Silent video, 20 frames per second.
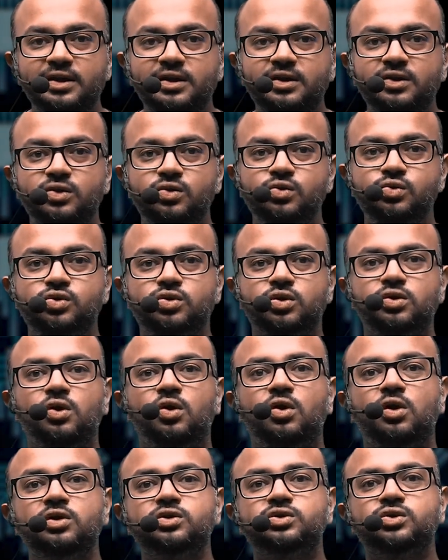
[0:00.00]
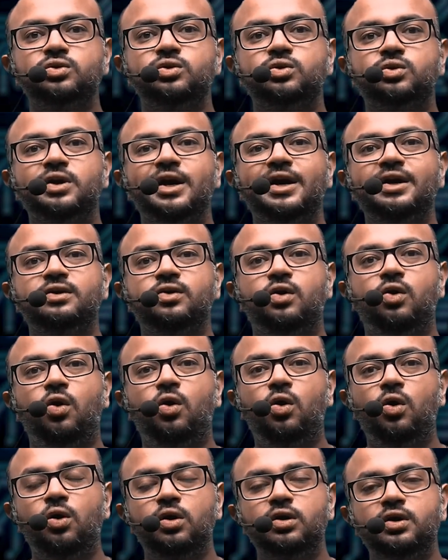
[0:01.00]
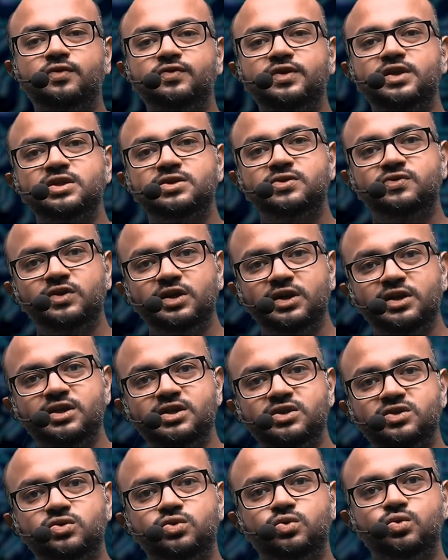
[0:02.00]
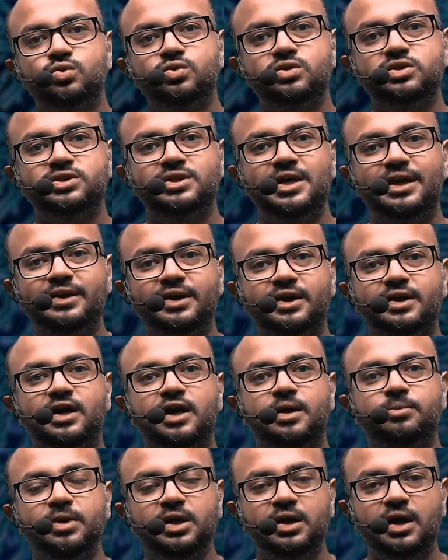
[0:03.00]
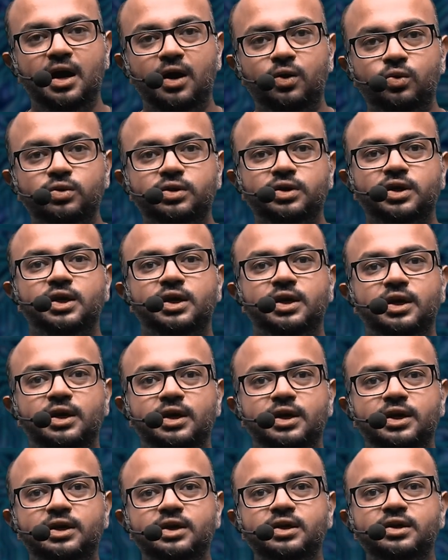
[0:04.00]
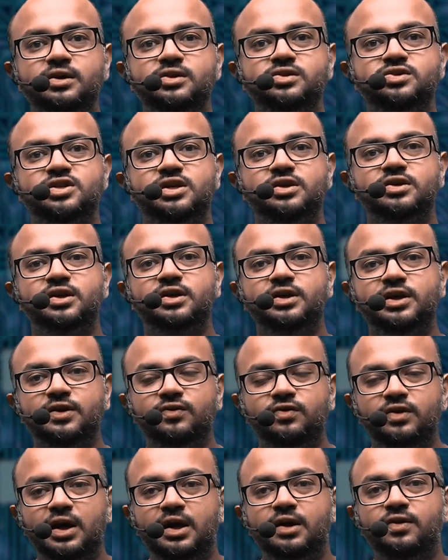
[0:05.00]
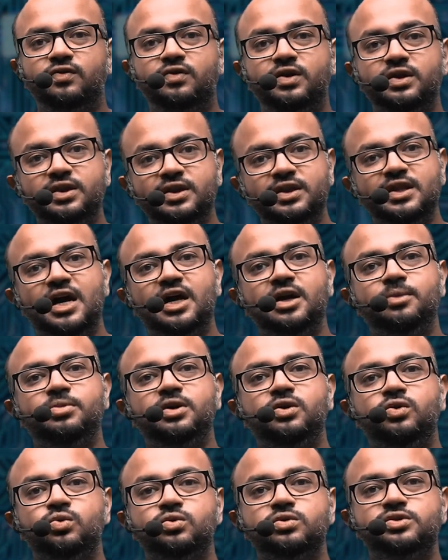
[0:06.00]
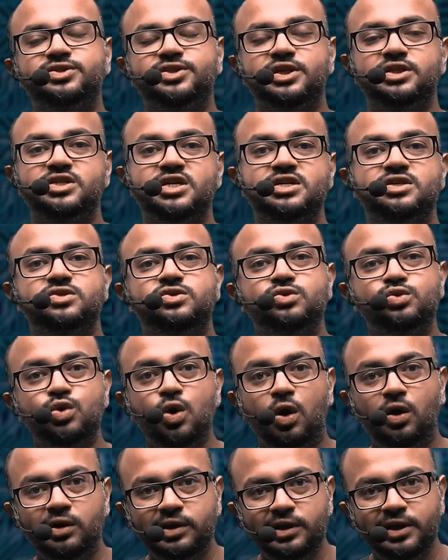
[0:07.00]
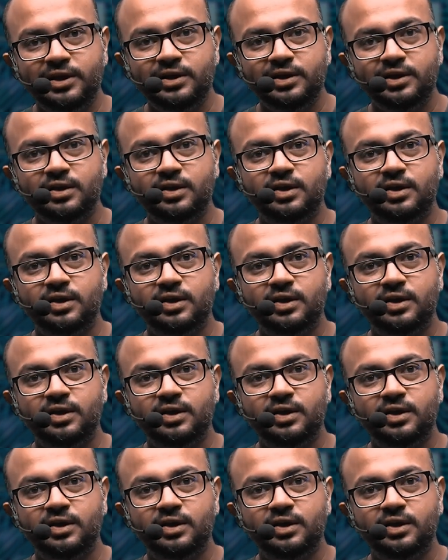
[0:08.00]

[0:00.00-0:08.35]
you should also look at all of these various tools that are coming out in generative AI, whether that be tools such as Docling,